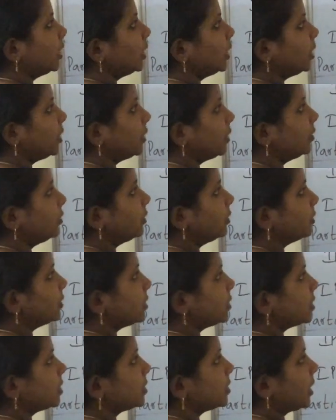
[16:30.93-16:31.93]
Here
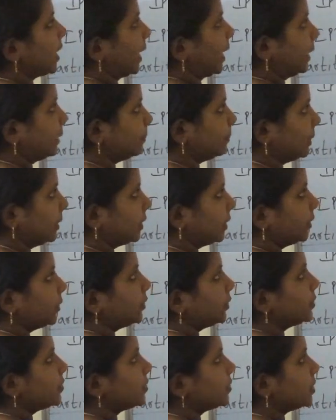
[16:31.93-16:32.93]
this is the 8-bit
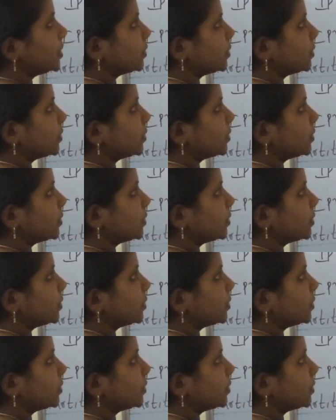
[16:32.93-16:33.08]
address,